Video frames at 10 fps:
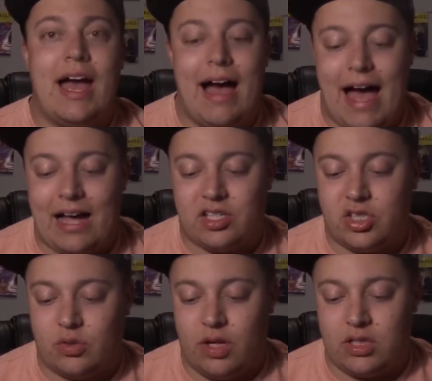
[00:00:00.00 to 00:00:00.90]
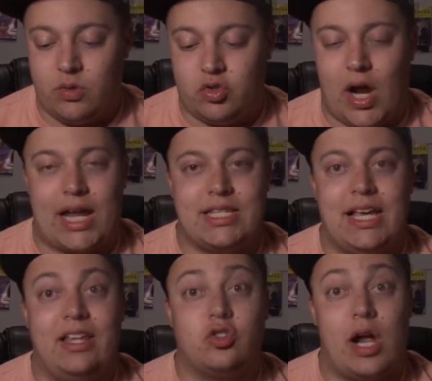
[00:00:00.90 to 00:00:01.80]
Haxorus with Dragon
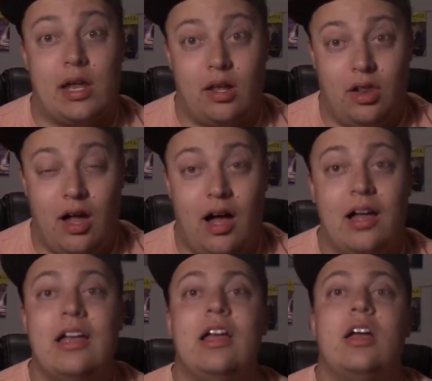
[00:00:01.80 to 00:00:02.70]
Tail and Dragon Claw,